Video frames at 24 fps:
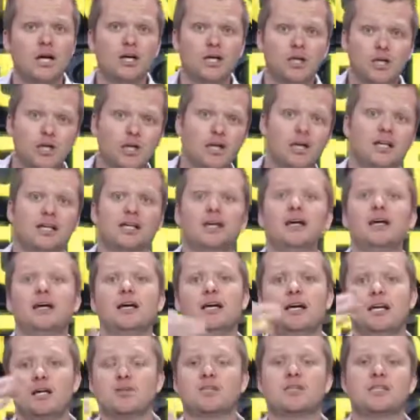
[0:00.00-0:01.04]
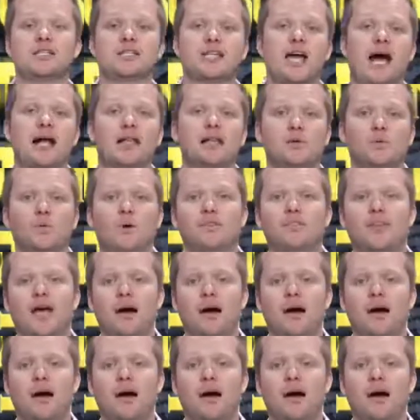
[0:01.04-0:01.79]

Good. Here's exactly what that